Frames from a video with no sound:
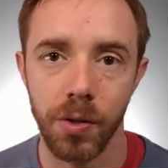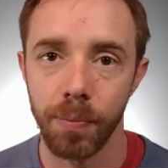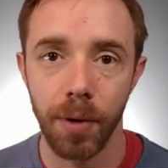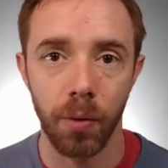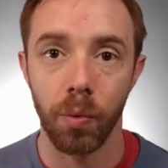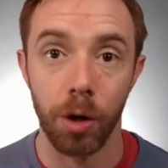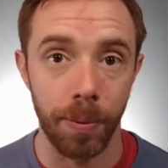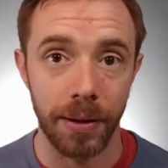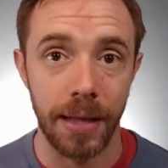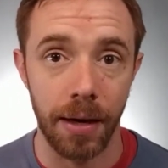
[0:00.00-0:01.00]
So I'm not worried
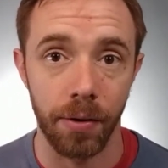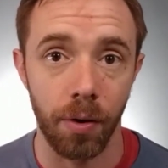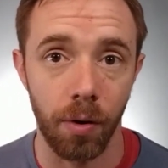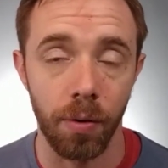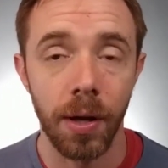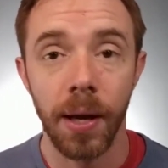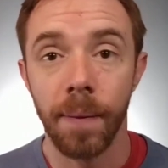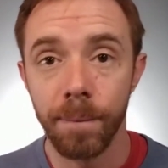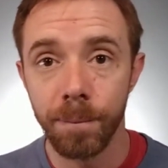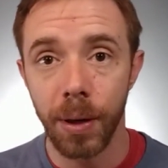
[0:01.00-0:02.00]
about that at all.
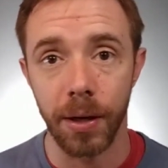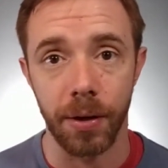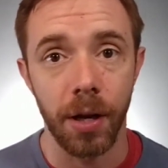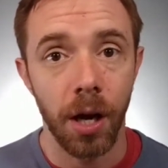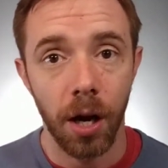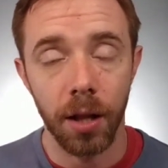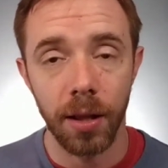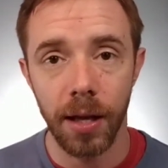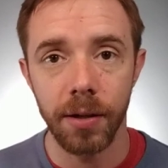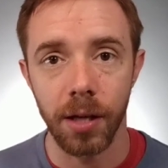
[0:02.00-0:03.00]
But a
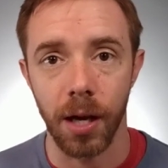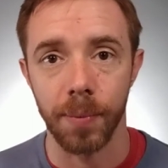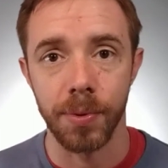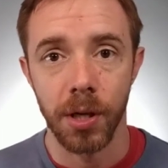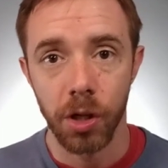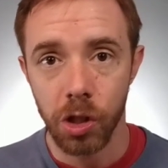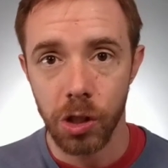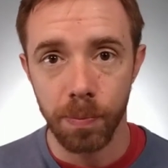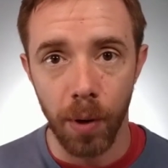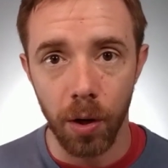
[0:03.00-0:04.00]
lot of times,
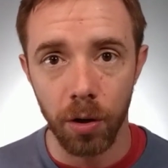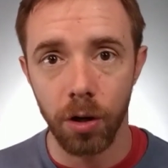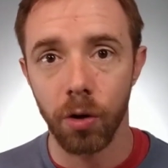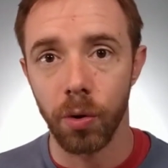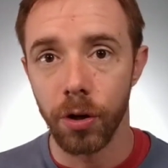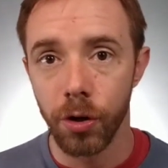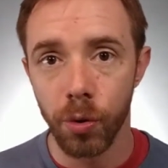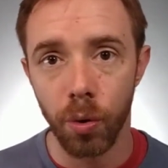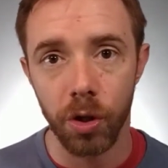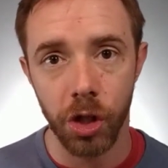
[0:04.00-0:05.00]
smaller or
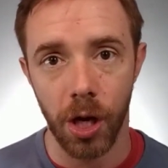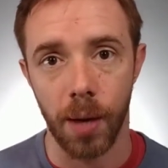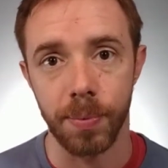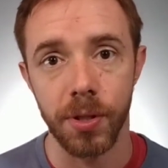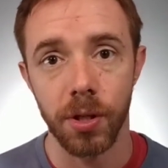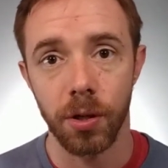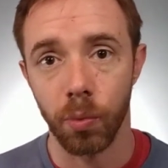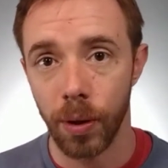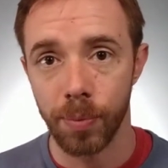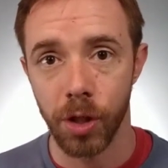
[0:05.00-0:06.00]
newer shops, or
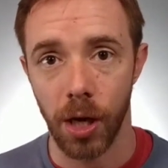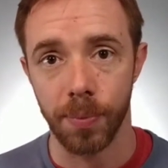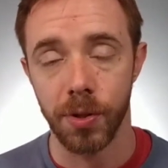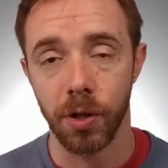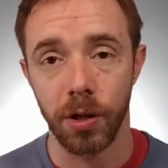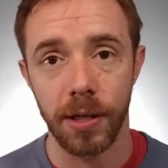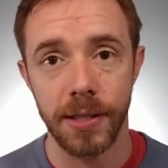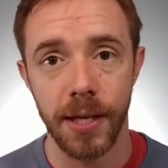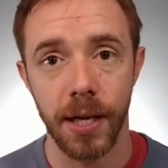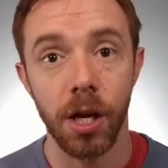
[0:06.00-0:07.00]
web shops, are gonna
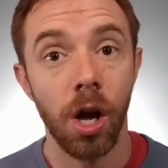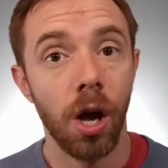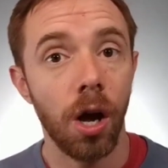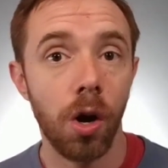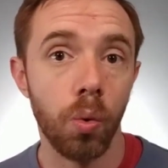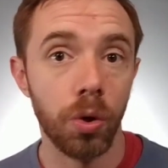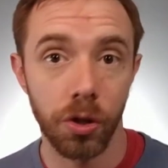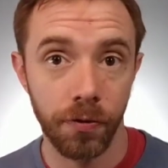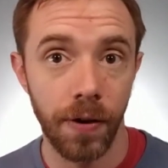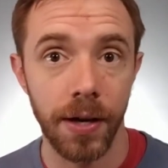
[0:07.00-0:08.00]
say, oh, we'll
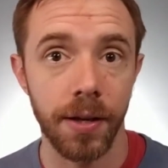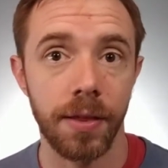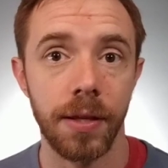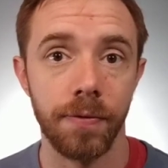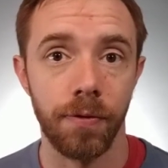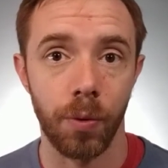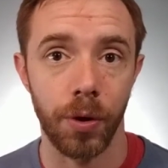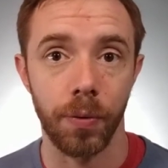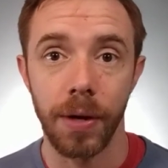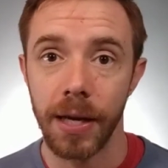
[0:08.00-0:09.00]
just find a theme for
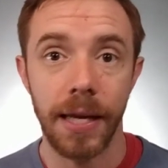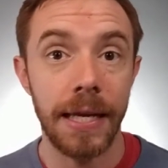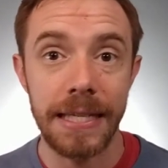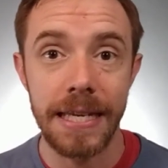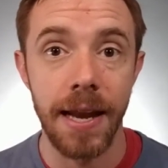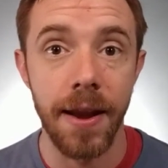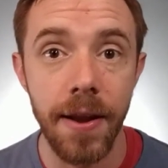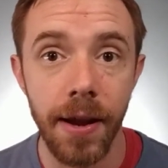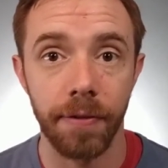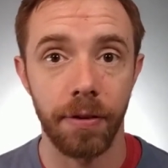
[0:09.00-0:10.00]
you. It's
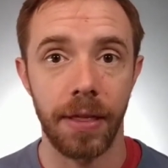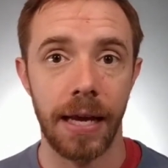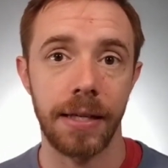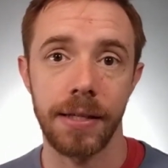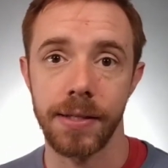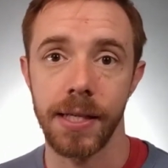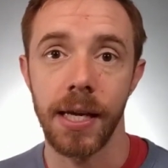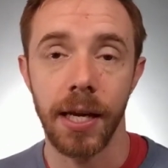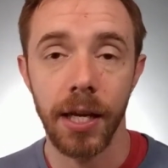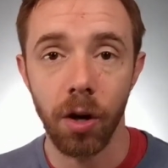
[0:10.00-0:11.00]
never that easy.
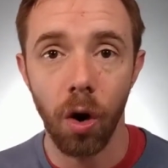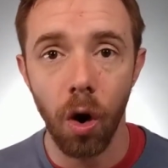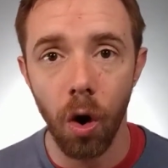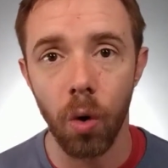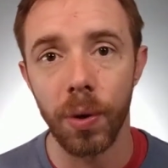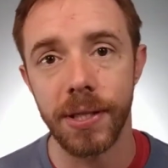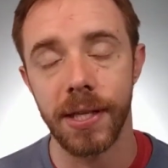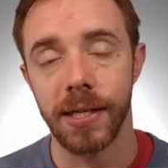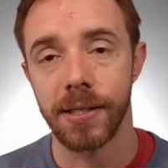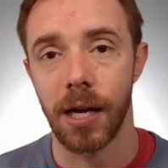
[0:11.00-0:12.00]
It always
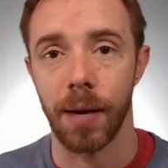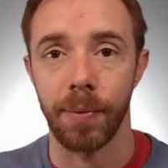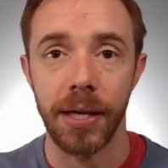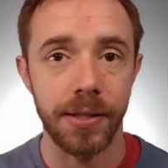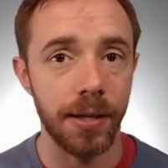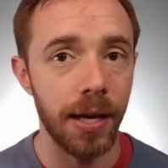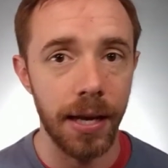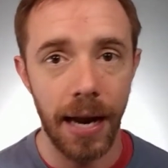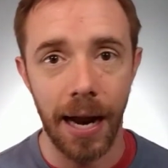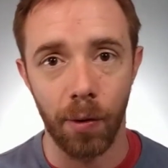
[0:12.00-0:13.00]
takes time. It's
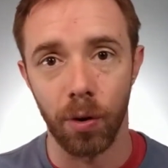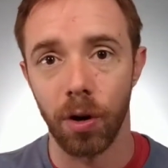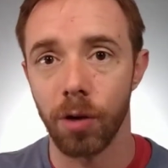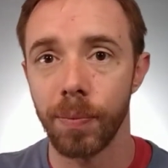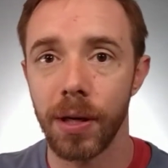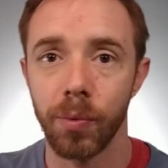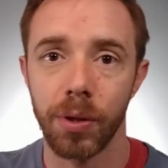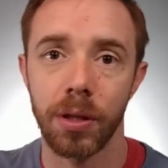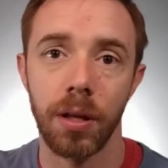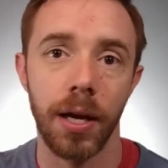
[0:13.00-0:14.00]
an hour-long meeting
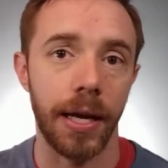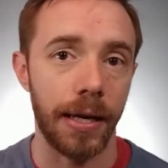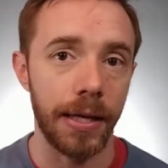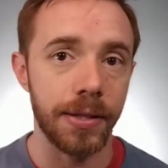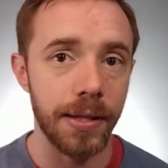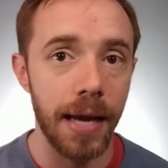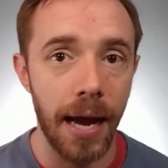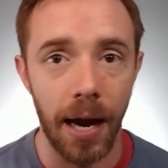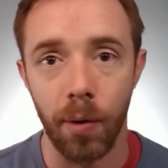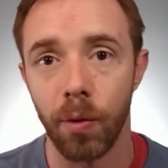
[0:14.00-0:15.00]
with a client. It's an
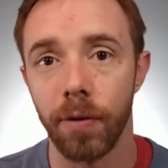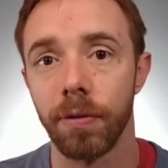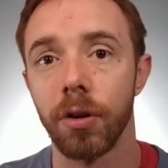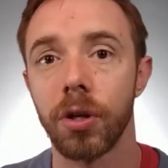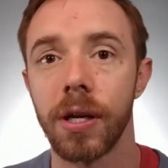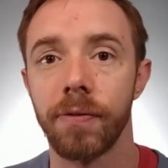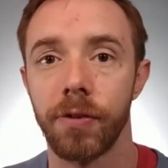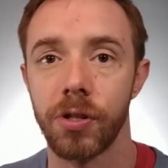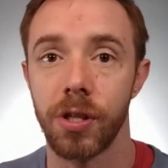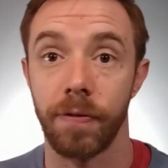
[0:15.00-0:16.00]
hour of looking
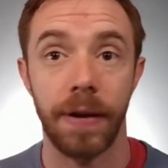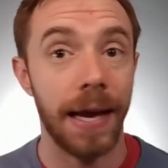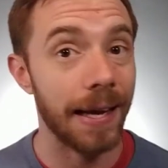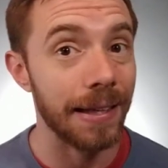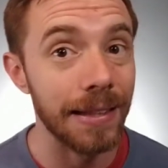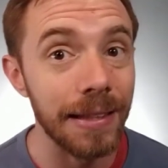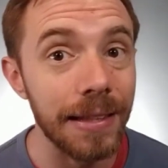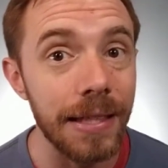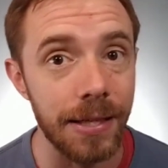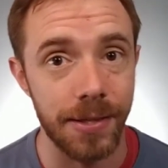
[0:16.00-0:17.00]
for stuff, at
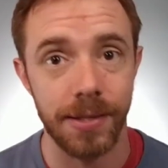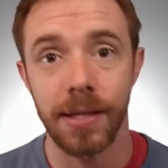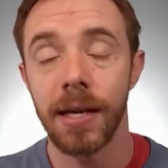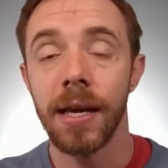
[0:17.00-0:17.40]
least.